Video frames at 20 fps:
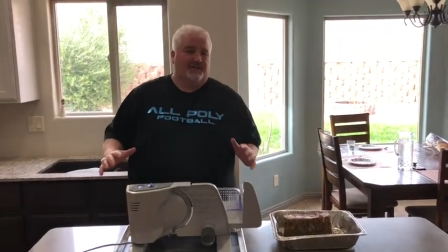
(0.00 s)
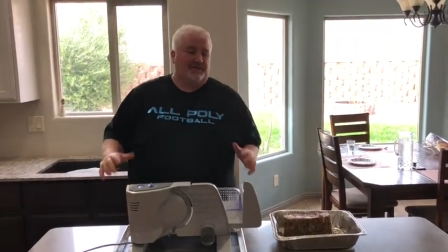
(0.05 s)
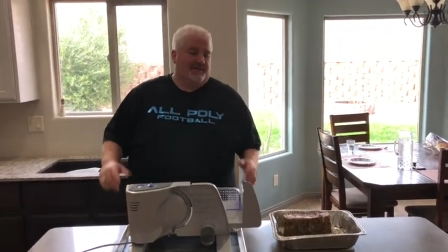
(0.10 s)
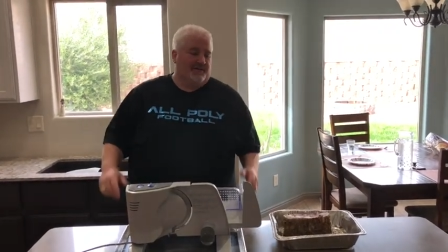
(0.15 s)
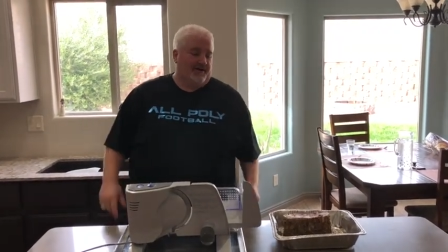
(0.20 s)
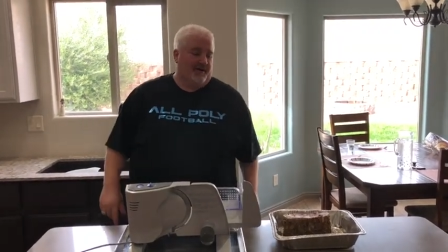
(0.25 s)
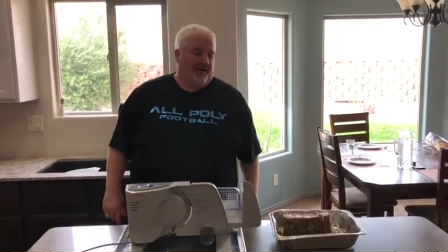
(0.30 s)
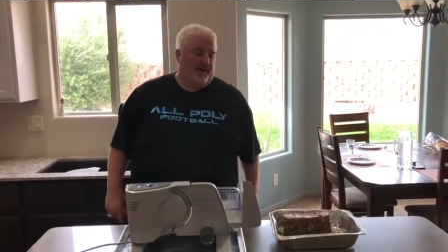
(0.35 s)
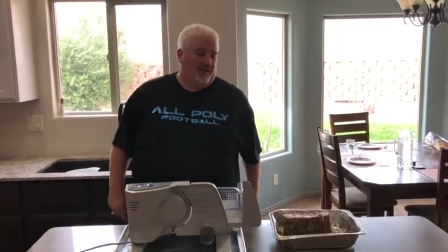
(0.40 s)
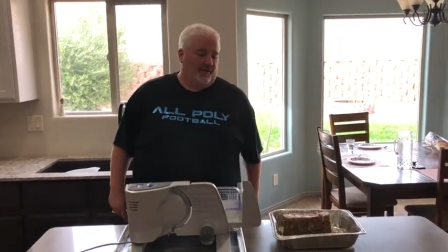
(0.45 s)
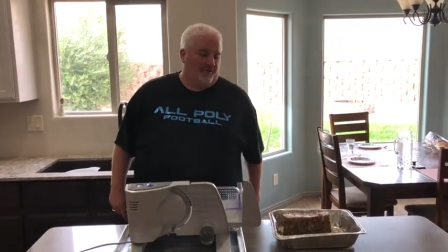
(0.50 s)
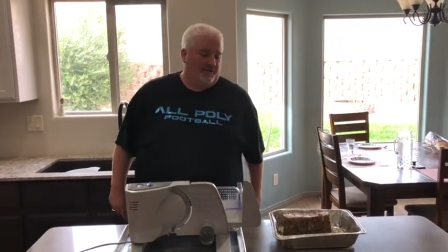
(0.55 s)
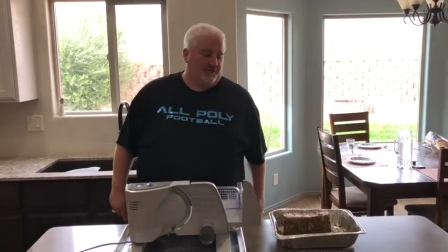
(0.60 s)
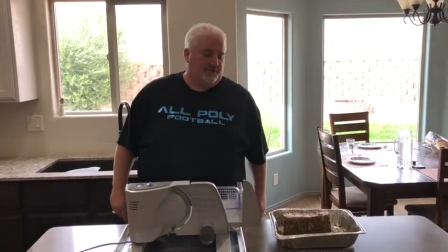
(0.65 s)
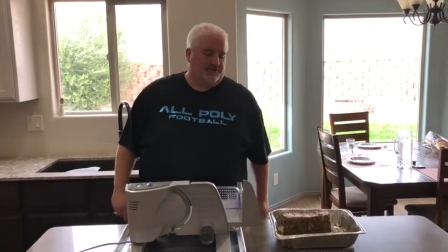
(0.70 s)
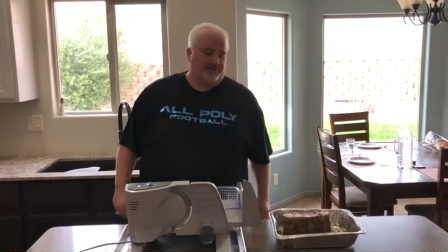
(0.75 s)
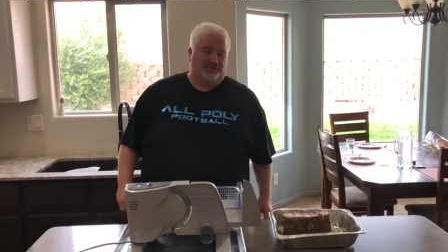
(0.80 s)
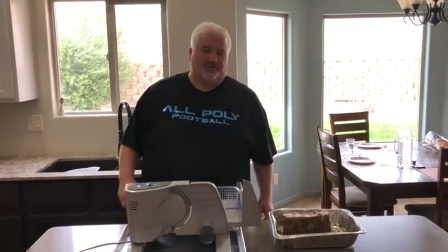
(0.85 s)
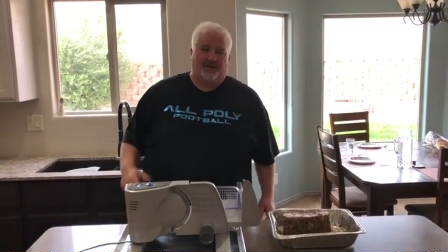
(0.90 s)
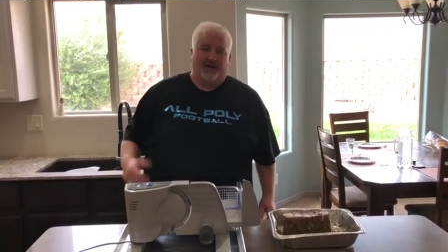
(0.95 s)
We'll
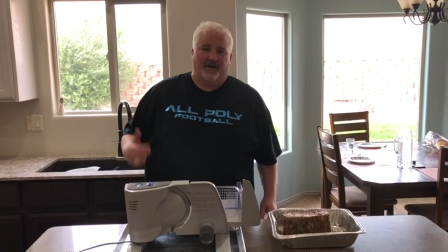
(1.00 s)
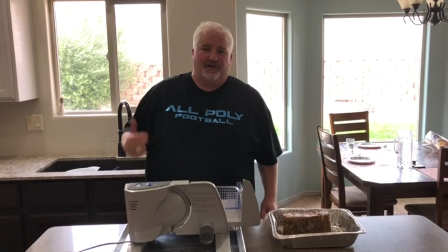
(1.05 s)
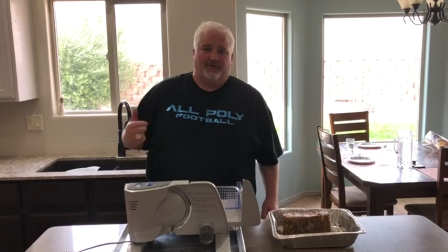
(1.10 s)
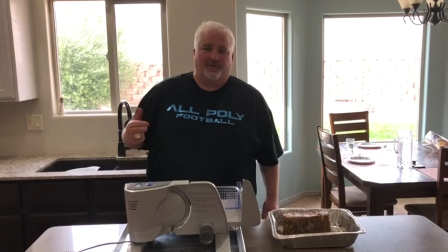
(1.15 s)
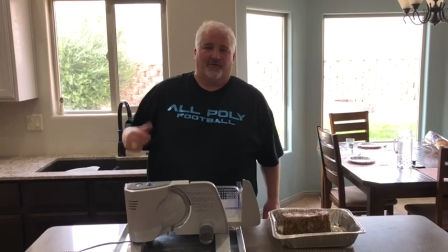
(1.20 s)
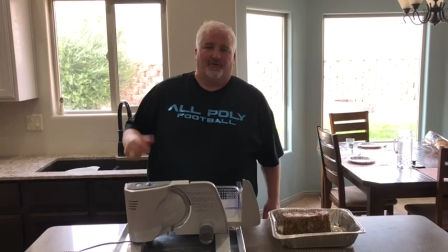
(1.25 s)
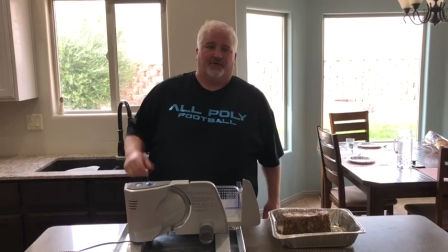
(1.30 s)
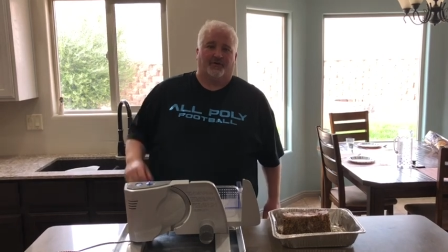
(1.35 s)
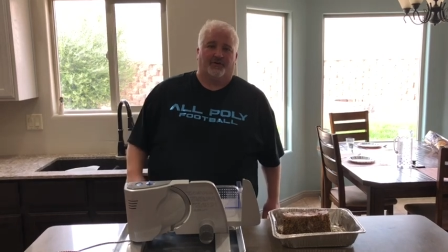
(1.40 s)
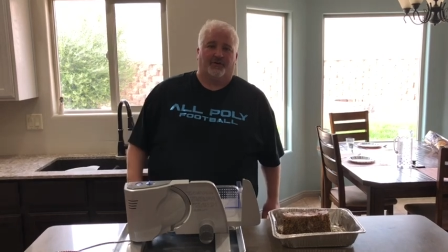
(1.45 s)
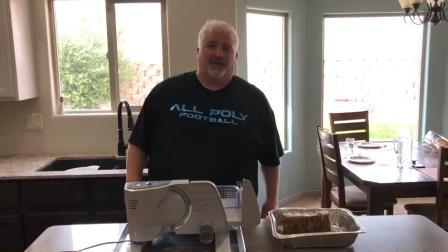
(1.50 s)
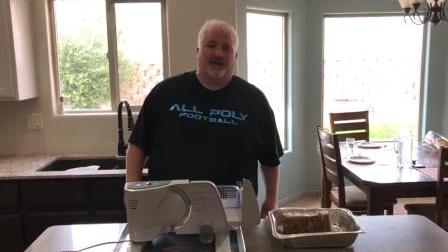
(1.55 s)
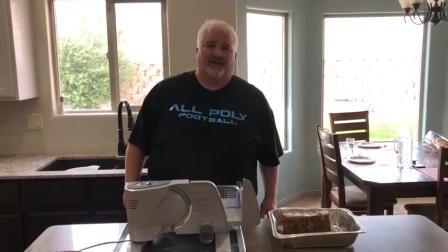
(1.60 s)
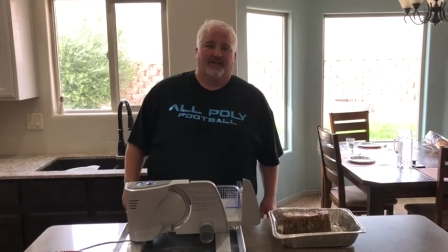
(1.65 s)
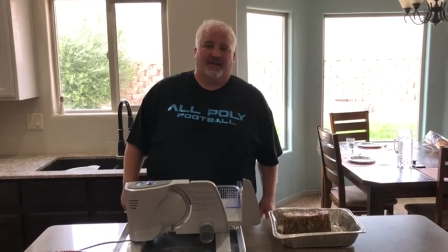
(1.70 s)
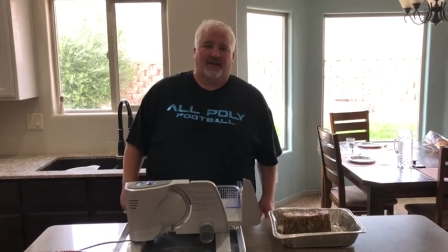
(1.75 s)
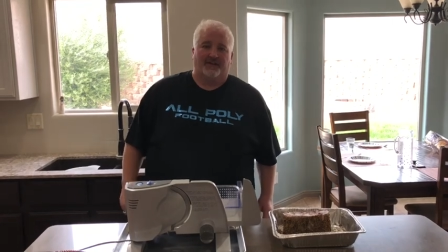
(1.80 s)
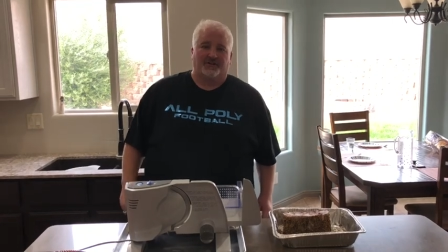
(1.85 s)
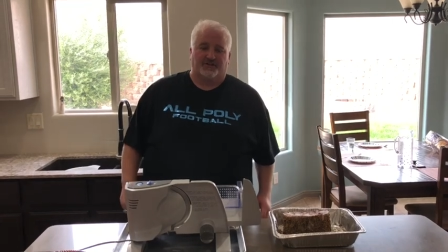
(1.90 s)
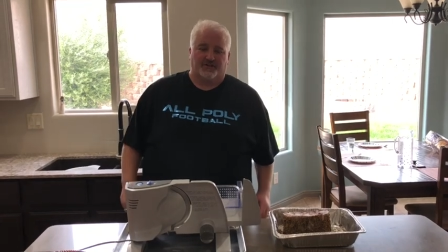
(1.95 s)
show you how we're gonna drain
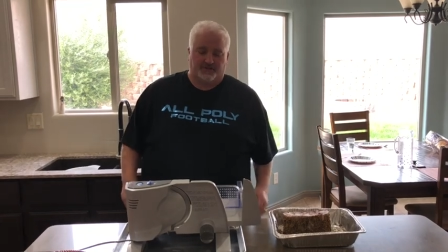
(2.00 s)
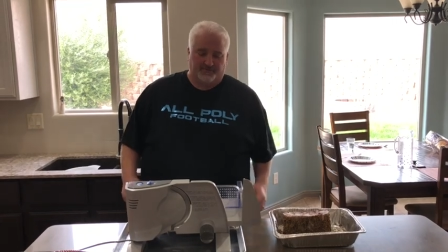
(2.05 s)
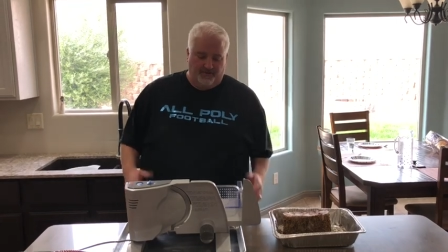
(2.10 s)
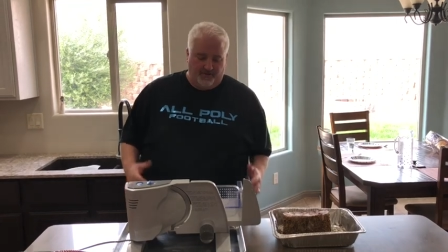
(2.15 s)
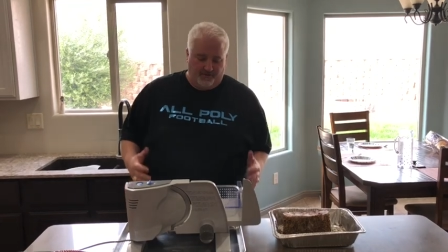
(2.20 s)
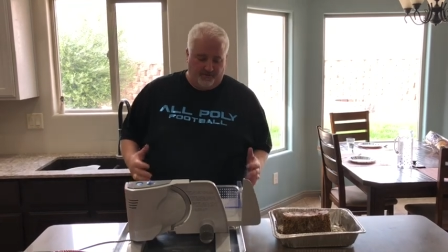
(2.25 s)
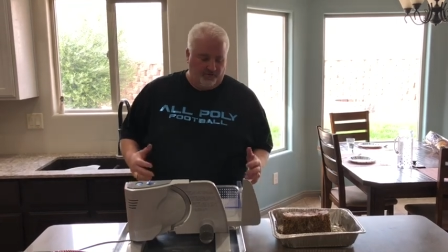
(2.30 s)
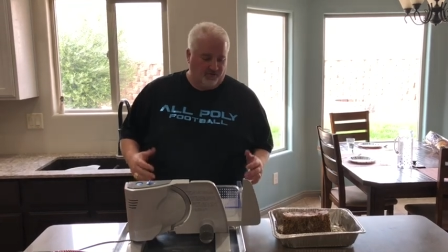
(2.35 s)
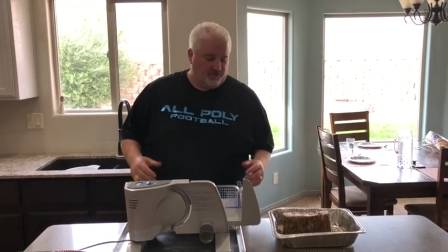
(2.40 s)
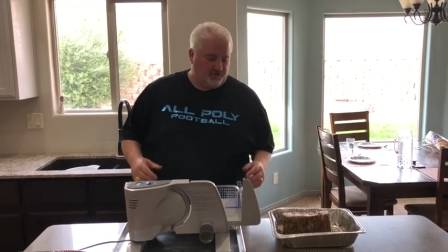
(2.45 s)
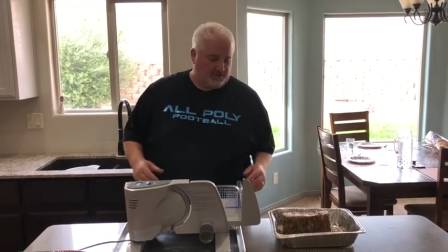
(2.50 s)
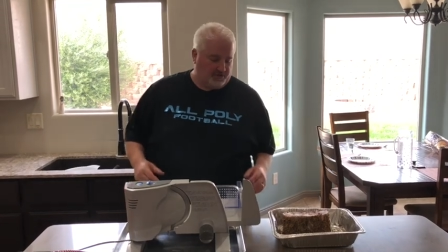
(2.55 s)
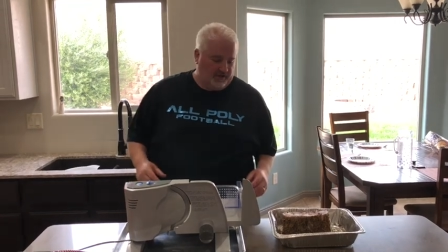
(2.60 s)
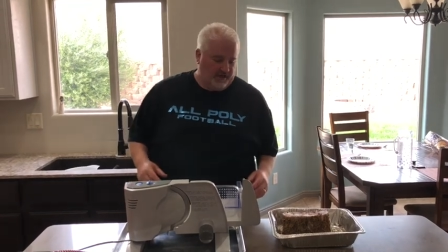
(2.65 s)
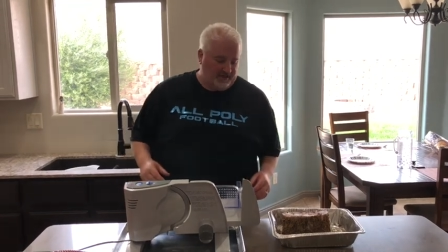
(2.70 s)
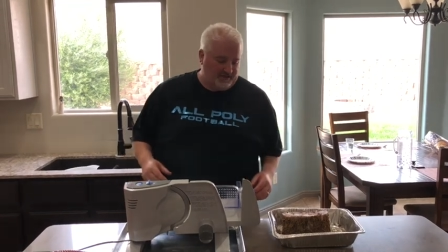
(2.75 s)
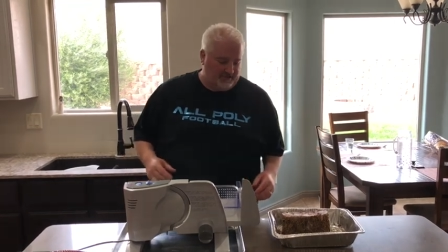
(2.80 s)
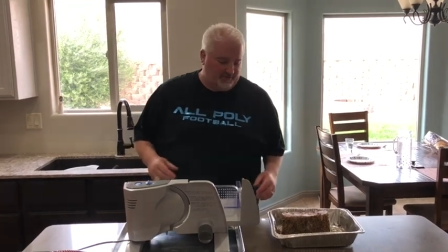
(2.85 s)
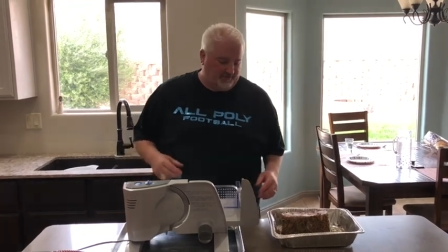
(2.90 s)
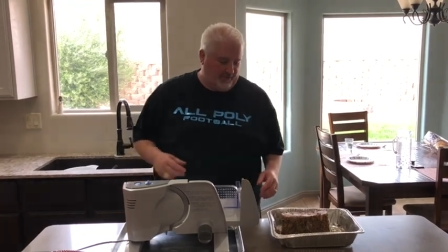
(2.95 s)
that in just a minute. We're gonna
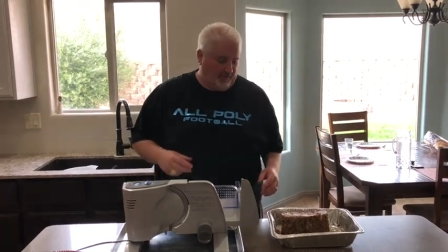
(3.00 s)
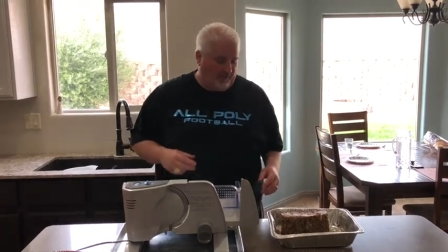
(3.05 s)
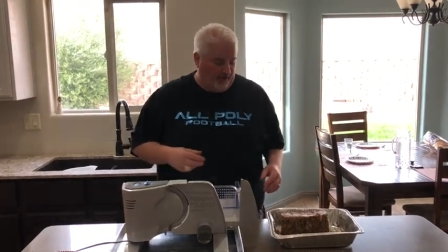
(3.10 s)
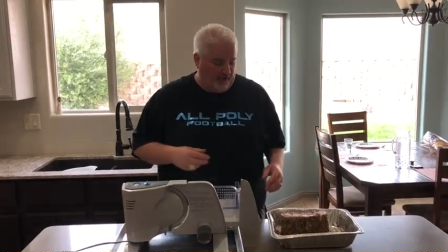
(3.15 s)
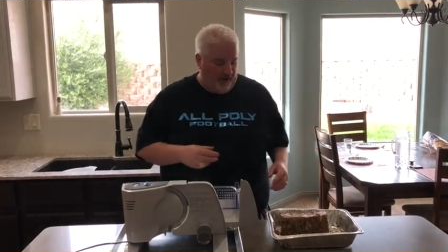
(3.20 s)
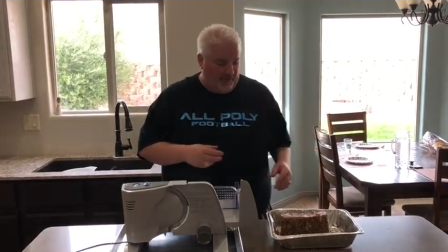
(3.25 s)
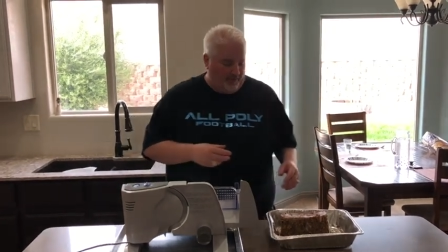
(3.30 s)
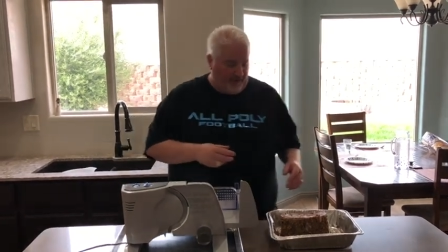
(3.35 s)
slice up our prime